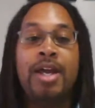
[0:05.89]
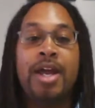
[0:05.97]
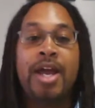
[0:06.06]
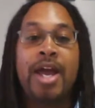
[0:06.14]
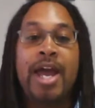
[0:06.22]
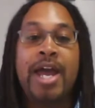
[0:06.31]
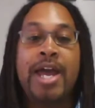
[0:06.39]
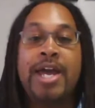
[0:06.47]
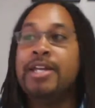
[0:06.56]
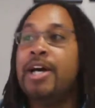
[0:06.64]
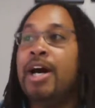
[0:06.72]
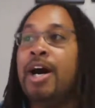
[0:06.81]
And
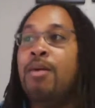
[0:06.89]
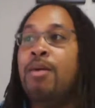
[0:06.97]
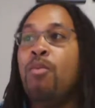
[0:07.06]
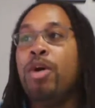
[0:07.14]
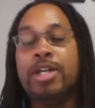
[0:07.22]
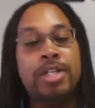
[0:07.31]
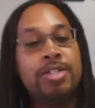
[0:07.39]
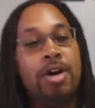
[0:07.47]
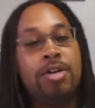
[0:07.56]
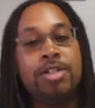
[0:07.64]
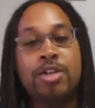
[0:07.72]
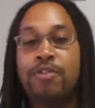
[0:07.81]
wanted to talk
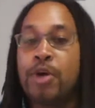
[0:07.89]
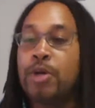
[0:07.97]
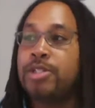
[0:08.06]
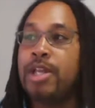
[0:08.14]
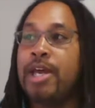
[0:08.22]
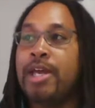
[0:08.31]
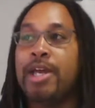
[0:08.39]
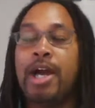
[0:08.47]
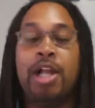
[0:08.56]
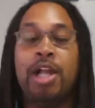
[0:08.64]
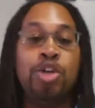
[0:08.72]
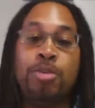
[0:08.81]
to you folks today a
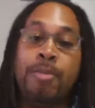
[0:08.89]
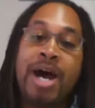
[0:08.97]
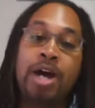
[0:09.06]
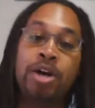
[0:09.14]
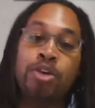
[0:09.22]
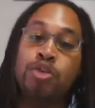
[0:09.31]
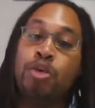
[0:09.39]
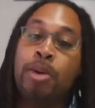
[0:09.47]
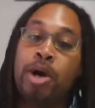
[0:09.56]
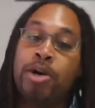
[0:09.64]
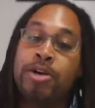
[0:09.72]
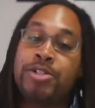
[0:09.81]
little bit about Google
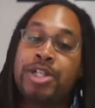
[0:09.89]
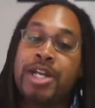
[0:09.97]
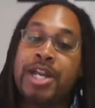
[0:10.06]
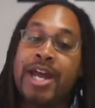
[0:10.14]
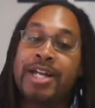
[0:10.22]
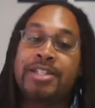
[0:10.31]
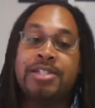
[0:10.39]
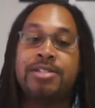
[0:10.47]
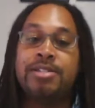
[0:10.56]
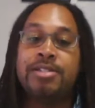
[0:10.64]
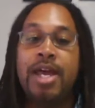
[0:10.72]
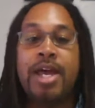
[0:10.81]
Partners Connect,
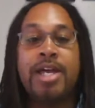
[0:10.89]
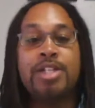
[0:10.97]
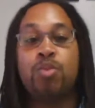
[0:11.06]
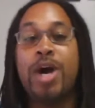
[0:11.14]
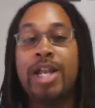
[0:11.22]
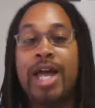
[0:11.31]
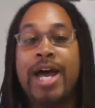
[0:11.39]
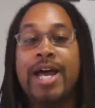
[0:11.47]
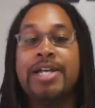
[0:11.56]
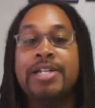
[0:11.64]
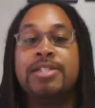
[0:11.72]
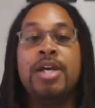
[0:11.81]
as well
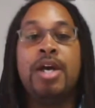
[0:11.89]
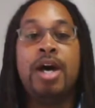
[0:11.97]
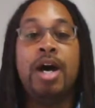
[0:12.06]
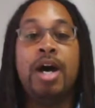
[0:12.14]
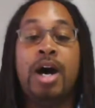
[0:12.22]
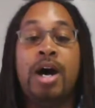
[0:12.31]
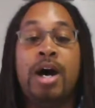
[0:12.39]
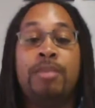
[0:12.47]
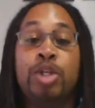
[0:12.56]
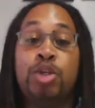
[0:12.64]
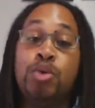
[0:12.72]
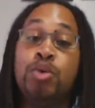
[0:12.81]
as the
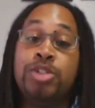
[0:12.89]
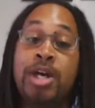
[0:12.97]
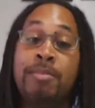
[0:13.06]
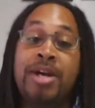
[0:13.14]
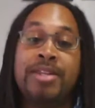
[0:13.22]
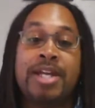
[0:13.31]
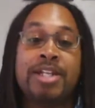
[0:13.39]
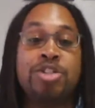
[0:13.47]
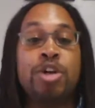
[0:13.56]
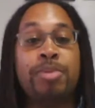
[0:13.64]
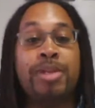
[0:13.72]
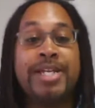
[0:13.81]
Google Summit that took
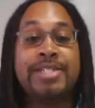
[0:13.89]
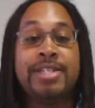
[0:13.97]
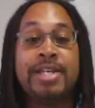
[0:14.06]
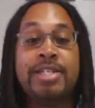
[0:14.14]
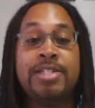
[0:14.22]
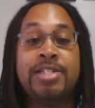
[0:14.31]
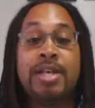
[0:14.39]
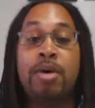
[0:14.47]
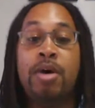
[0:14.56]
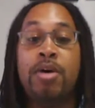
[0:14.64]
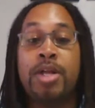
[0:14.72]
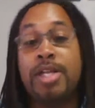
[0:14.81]
place in
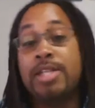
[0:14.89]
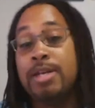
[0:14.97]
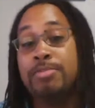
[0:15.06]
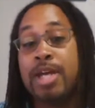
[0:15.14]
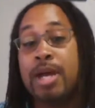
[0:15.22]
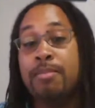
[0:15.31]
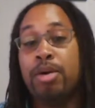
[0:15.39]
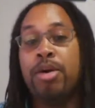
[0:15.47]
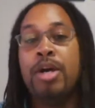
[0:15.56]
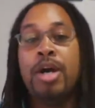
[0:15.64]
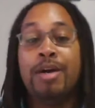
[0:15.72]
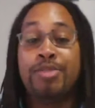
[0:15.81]
September
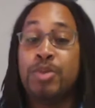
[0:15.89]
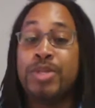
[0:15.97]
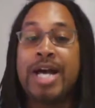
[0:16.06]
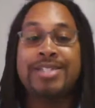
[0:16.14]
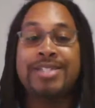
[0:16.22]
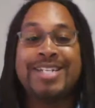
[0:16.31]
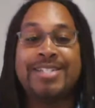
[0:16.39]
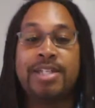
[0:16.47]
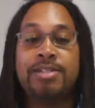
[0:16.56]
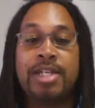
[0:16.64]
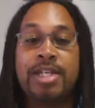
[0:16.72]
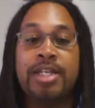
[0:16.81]
of
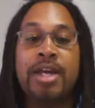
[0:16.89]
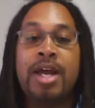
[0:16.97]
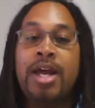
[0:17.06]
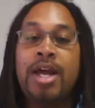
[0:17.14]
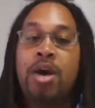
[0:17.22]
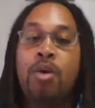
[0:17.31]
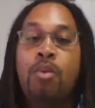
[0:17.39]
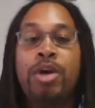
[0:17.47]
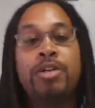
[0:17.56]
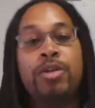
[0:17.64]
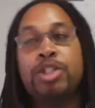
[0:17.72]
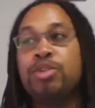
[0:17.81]
2016. Wanted
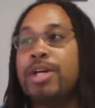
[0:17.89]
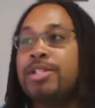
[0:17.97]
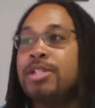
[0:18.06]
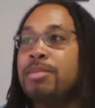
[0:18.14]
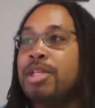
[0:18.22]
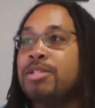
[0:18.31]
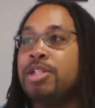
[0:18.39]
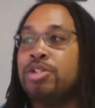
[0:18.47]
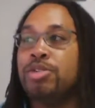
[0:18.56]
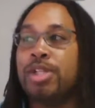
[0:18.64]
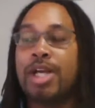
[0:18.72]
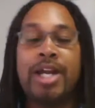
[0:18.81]
to address some of these
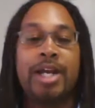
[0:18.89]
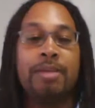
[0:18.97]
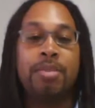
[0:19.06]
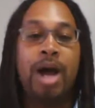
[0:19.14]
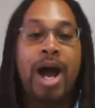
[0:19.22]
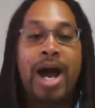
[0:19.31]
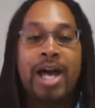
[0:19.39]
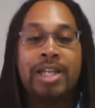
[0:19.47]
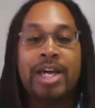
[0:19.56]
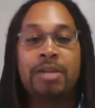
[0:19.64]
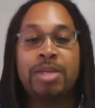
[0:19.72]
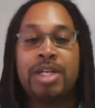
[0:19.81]
issues and kind of
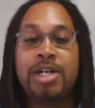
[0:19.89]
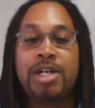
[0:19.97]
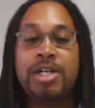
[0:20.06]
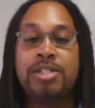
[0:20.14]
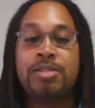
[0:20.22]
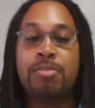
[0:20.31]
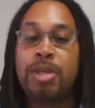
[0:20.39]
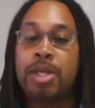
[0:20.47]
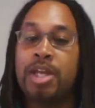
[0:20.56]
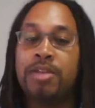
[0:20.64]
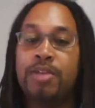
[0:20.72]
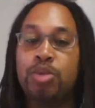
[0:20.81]
highlight them because
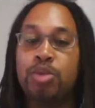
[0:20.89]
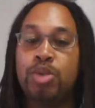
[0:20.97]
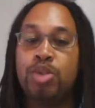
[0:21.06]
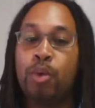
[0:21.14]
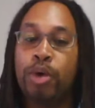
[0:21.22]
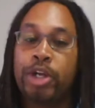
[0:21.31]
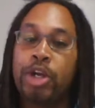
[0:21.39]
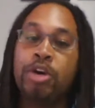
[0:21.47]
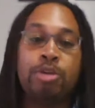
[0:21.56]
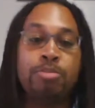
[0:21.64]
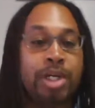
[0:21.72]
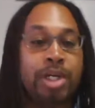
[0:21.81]
individuals are working on
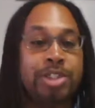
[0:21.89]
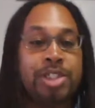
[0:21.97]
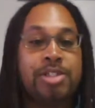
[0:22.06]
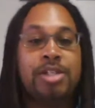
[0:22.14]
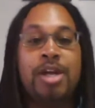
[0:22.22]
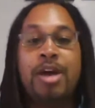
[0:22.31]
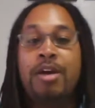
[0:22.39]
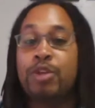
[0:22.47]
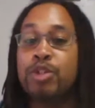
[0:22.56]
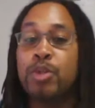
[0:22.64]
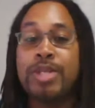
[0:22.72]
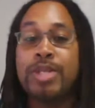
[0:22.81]
their budgets for
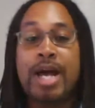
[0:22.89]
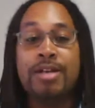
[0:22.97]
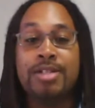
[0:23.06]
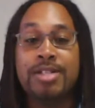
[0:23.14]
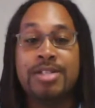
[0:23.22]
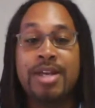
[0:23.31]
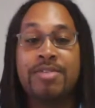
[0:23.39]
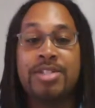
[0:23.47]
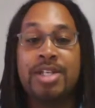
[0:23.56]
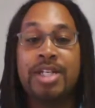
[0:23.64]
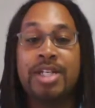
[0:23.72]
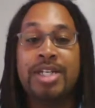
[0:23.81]

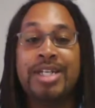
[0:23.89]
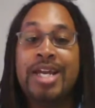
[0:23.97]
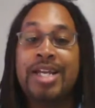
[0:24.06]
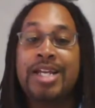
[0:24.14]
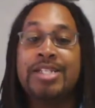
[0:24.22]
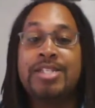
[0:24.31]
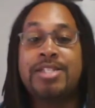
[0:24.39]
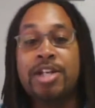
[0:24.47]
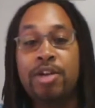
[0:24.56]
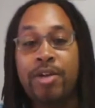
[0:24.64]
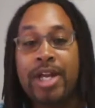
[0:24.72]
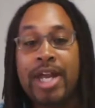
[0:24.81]
2017,
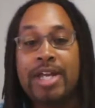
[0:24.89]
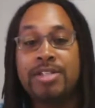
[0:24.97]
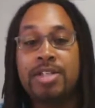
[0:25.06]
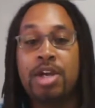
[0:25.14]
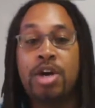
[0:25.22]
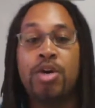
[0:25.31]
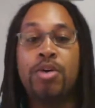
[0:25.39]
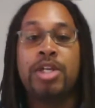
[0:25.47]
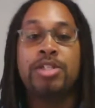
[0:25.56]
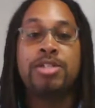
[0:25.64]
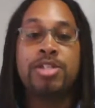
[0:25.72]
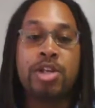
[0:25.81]
considering SEO,
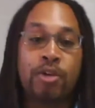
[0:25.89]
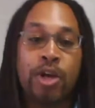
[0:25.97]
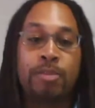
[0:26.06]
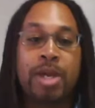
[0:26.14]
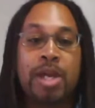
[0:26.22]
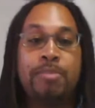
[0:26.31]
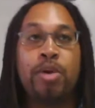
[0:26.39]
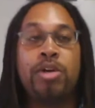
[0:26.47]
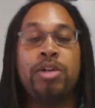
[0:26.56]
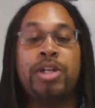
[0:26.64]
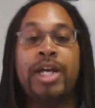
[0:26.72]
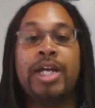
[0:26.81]
considering
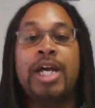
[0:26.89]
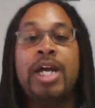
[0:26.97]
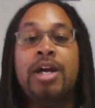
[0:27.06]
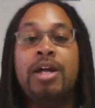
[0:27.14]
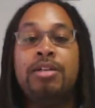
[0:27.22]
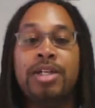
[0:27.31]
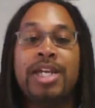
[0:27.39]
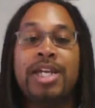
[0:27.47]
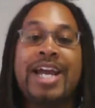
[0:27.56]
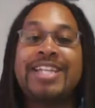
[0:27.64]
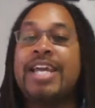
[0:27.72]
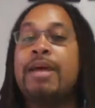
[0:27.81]
pay-per-click, looking at
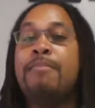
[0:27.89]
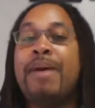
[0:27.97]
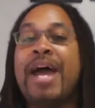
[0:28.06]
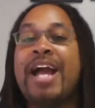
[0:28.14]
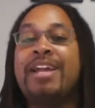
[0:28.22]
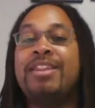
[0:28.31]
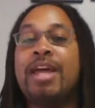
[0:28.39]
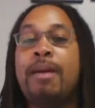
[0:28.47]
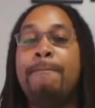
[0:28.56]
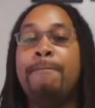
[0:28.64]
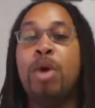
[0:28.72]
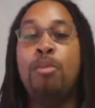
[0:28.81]
the impact that
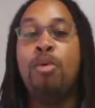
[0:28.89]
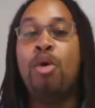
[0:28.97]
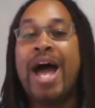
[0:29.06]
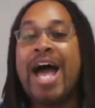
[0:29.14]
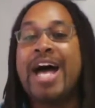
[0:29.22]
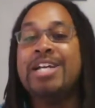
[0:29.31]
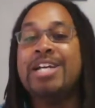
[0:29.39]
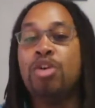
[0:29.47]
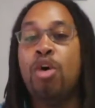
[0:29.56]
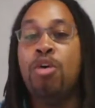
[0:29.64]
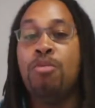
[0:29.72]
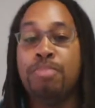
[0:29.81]
mobile has
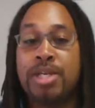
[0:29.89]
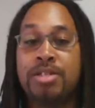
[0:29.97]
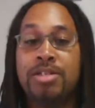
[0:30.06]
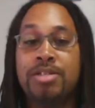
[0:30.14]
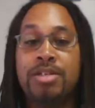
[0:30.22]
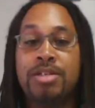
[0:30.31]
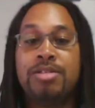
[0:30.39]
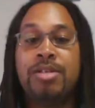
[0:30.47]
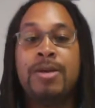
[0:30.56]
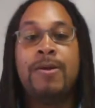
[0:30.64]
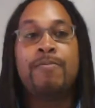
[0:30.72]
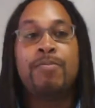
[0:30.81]
on businesses
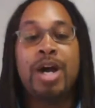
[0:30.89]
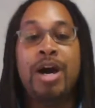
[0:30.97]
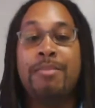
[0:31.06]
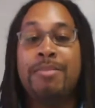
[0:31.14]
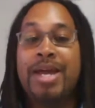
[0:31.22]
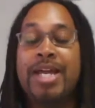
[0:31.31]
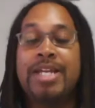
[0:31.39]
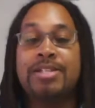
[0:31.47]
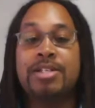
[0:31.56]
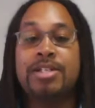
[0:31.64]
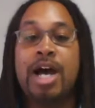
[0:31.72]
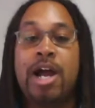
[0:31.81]
in its
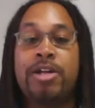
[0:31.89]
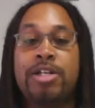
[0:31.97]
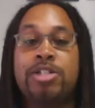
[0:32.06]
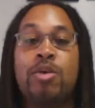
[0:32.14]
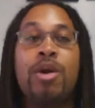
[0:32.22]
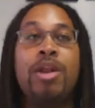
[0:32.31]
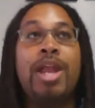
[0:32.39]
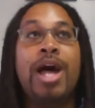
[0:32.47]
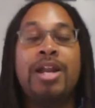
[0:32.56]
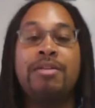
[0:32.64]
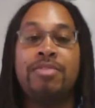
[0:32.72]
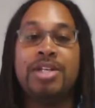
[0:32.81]
entirety. So a lot
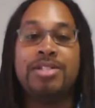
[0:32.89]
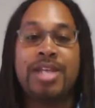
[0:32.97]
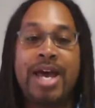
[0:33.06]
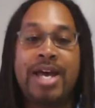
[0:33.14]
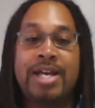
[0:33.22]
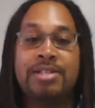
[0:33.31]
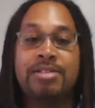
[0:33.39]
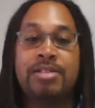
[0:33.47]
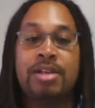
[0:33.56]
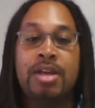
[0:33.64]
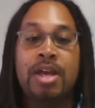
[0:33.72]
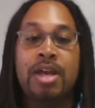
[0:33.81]
of this has
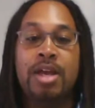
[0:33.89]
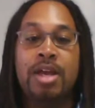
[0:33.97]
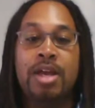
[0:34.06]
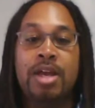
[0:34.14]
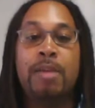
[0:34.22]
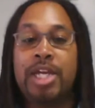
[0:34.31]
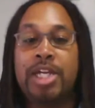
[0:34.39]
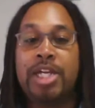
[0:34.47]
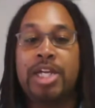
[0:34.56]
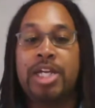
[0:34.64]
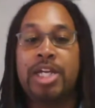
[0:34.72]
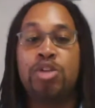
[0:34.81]

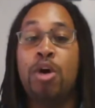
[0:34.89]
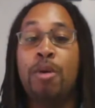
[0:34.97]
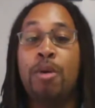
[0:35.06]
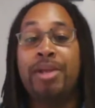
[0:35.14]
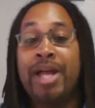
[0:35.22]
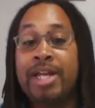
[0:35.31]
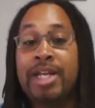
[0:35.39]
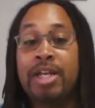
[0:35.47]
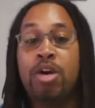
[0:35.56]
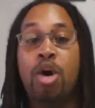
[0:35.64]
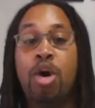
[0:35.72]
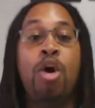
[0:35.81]
implications on
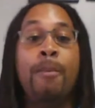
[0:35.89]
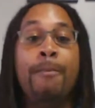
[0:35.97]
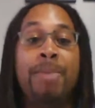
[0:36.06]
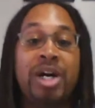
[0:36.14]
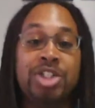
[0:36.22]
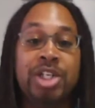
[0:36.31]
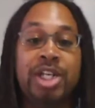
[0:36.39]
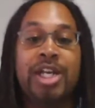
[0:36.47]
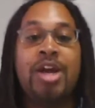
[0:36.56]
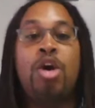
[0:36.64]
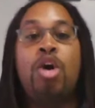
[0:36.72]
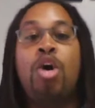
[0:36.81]
planning, on
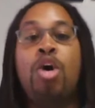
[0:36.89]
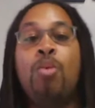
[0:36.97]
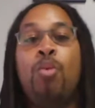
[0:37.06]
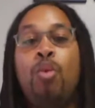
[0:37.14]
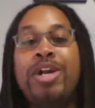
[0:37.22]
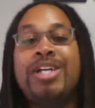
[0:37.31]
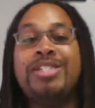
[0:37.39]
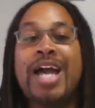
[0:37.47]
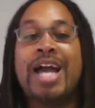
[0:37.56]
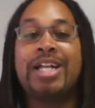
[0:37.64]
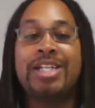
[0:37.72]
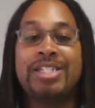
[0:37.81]
budgeting, on what
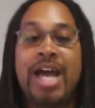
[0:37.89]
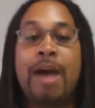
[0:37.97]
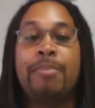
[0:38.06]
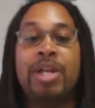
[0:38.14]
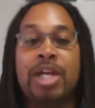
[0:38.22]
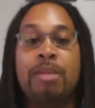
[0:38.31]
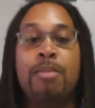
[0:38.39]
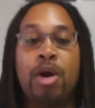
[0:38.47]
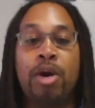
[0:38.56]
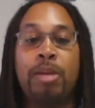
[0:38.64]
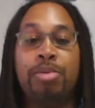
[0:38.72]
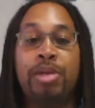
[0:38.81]
exactly is happening in the
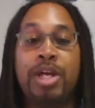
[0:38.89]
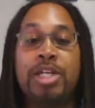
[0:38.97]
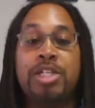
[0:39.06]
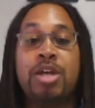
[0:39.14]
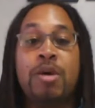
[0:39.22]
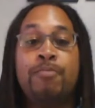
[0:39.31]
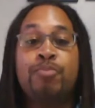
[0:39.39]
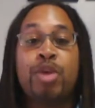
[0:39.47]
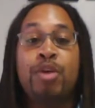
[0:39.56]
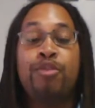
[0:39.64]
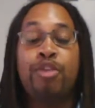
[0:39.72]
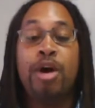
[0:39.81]
marketplace
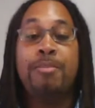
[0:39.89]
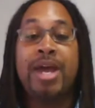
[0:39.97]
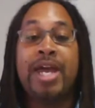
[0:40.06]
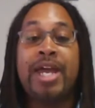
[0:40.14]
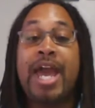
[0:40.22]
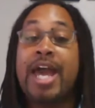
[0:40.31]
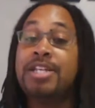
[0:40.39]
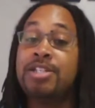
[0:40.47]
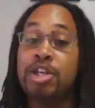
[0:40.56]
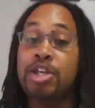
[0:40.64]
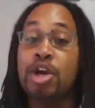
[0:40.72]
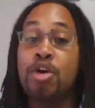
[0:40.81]
from a
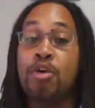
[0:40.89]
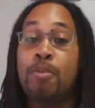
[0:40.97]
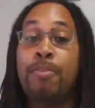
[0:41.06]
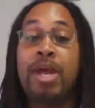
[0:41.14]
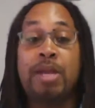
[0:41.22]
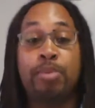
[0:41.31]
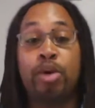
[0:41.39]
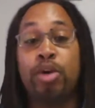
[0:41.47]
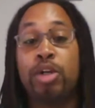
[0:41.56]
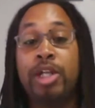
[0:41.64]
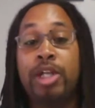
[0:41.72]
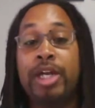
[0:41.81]
SEO,
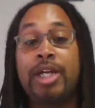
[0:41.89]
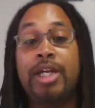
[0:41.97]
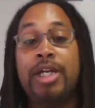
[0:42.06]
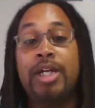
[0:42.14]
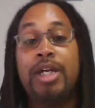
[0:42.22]
pay-per-click